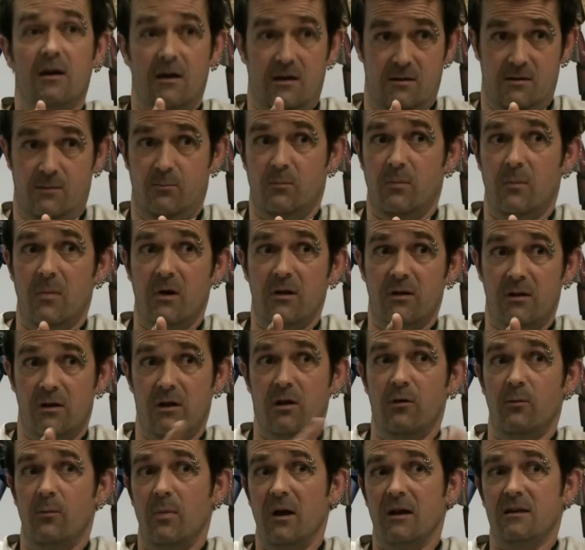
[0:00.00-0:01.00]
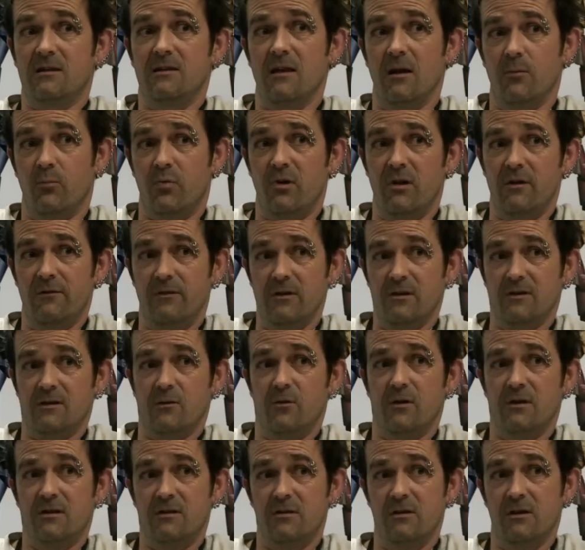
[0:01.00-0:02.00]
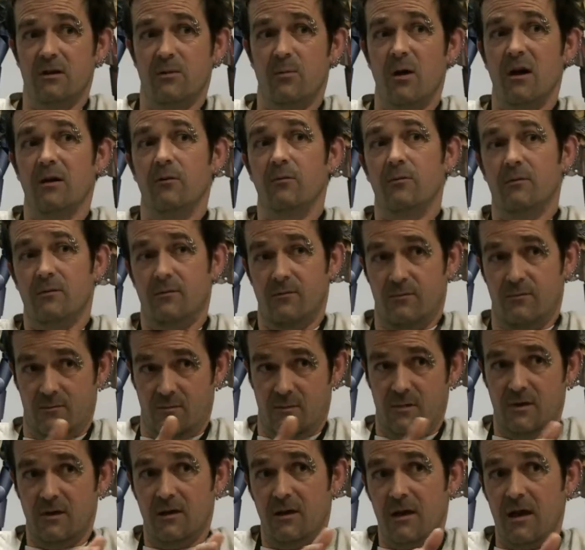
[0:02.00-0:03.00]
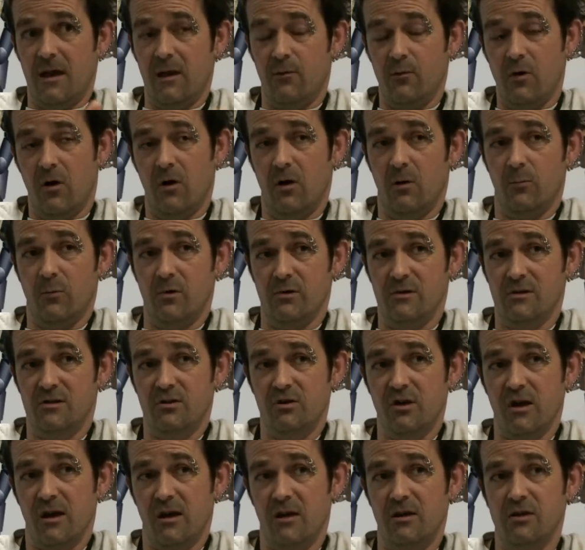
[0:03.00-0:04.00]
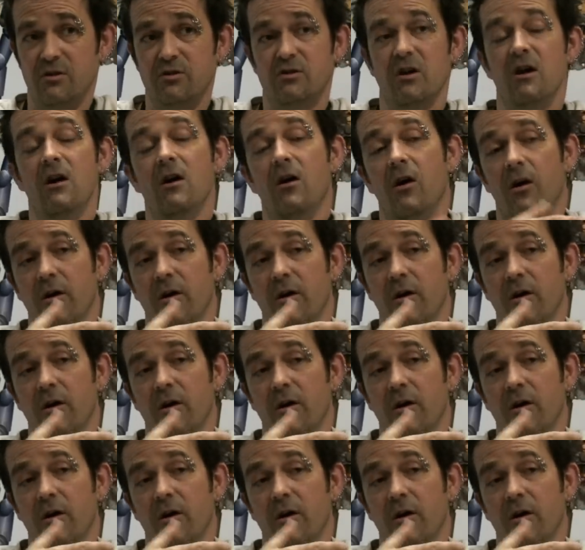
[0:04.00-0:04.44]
and going back to that previous question about how armour has changed,